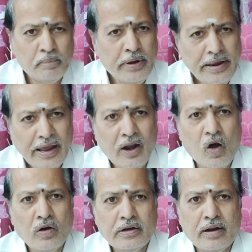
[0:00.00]
Be a
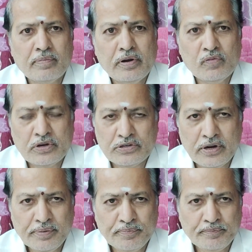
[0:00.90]
long-term
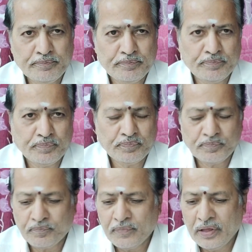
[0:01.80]
investor,
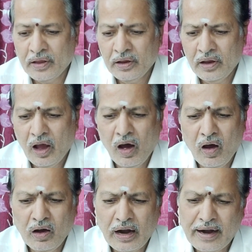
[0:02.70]
or